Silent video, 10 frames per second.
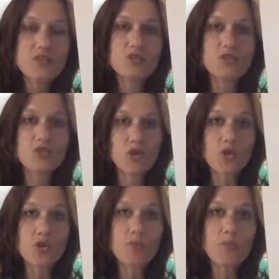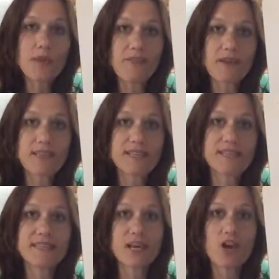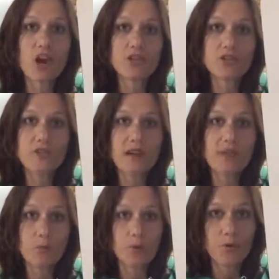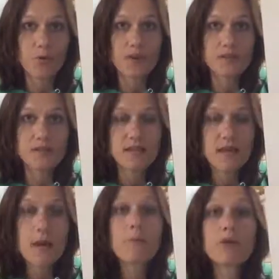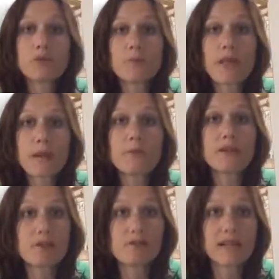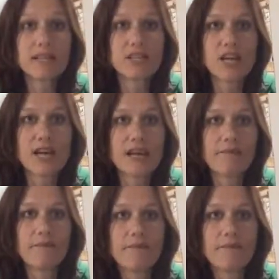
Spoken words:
So circle the prefixes and underline the root words. Push play when you're ready to check it.